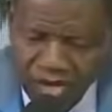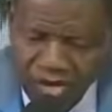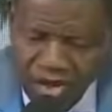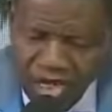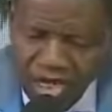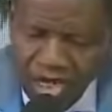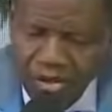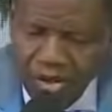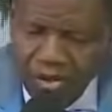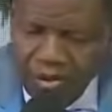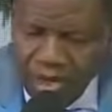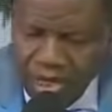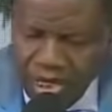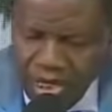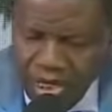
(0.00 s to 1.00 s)
Father, we
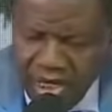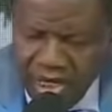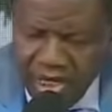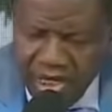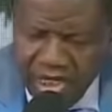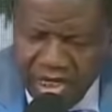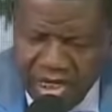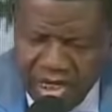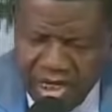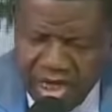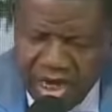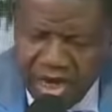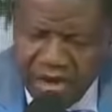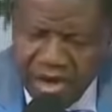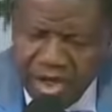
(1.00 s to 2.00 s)
pray
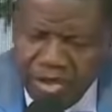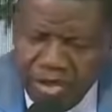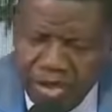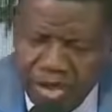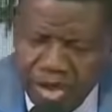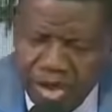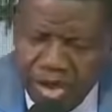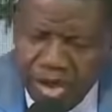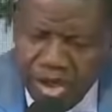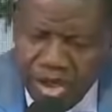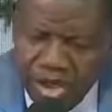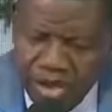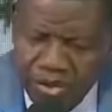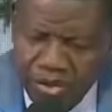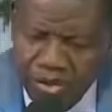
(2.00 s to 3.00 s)
that our
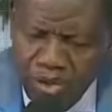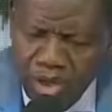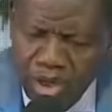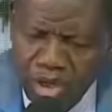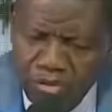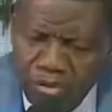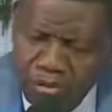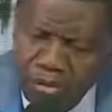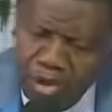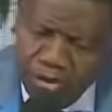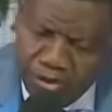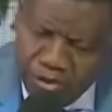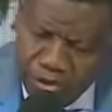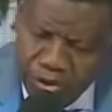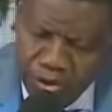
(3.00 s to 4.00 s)
joy will
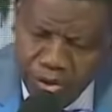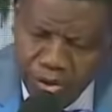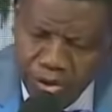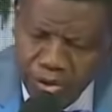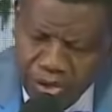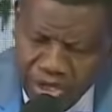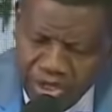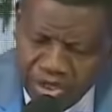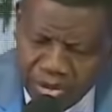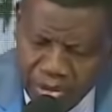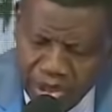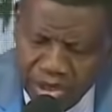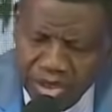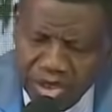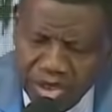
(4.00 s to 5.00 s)
be full
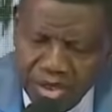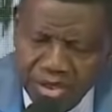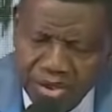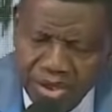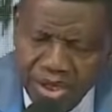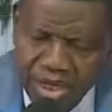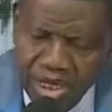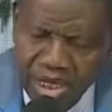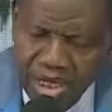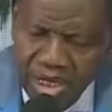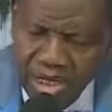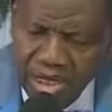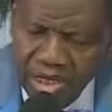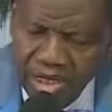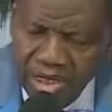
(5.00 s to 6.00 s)
this month,
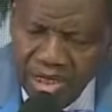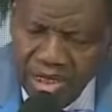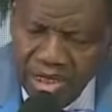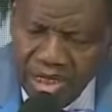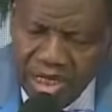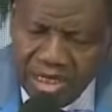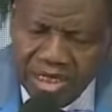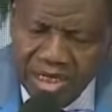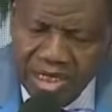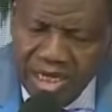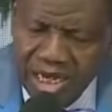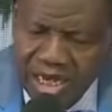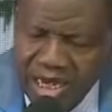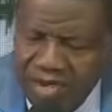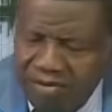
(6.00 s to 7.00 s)
that
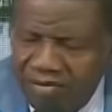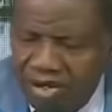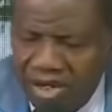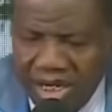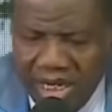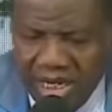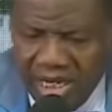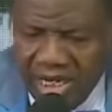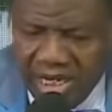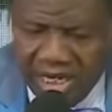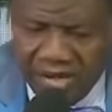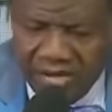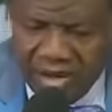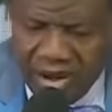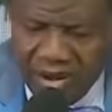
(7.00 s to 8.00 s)
in every
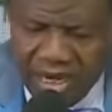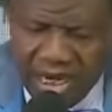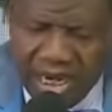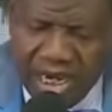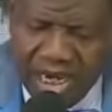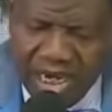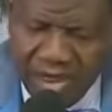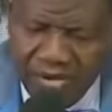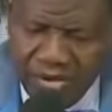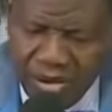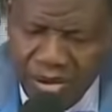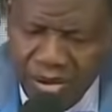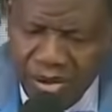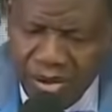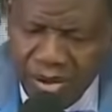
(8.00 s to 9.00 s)
area of our
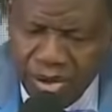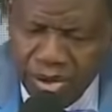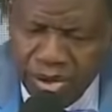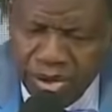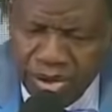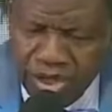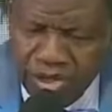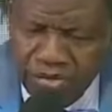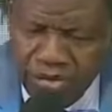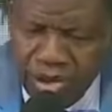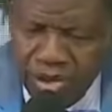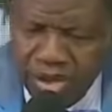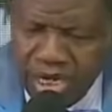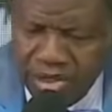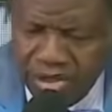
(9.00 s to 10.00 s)
lives, you will show yourself
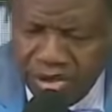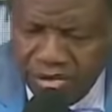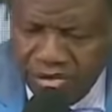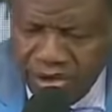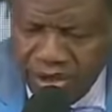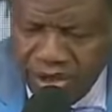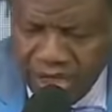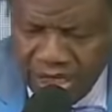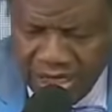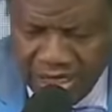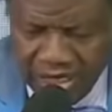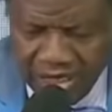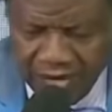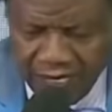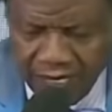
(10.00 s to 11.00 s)
more than
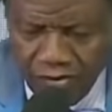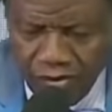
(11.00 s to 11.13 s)
sufficient.